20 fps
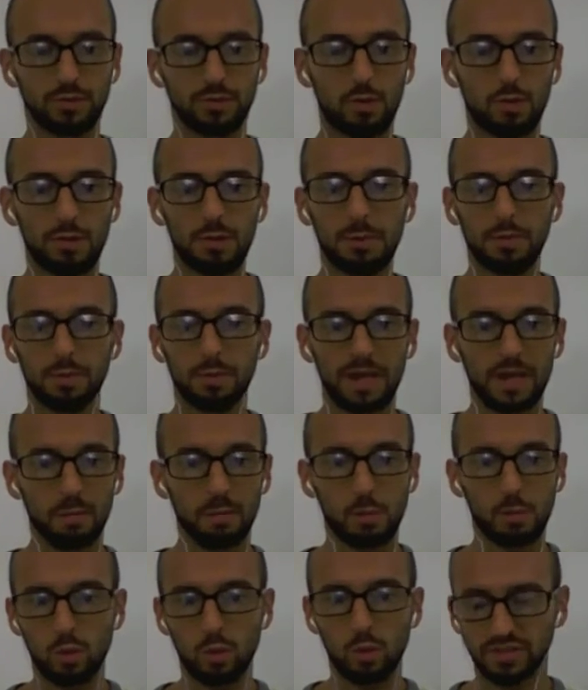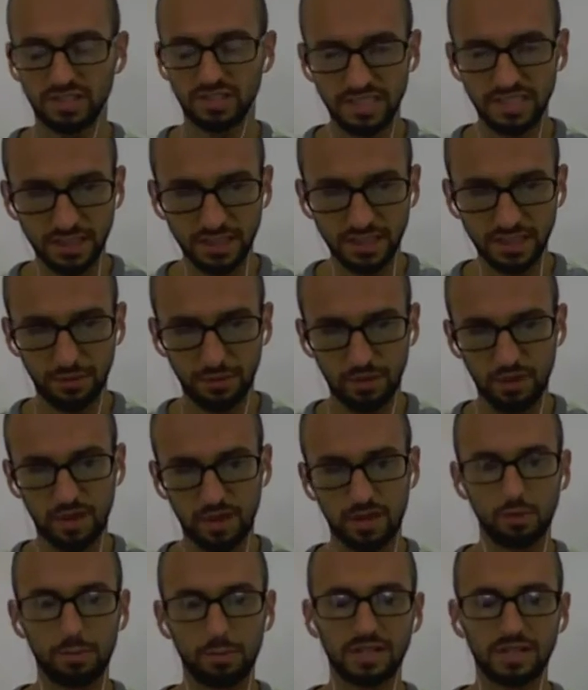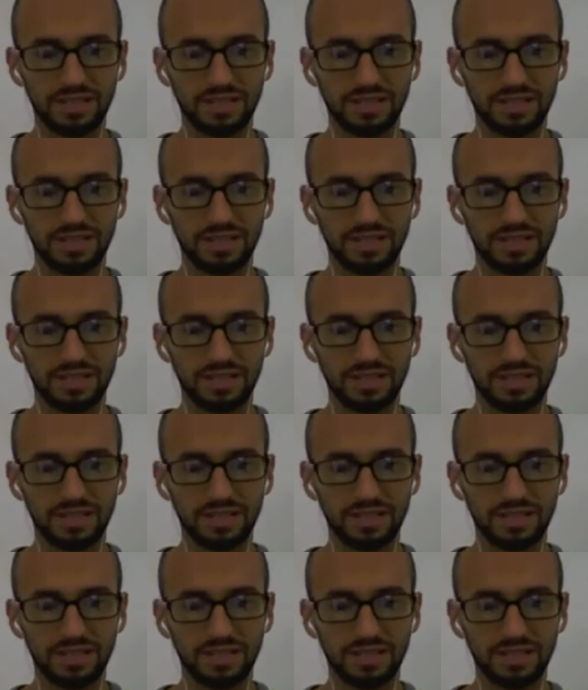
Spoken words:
people that are more successful than you, because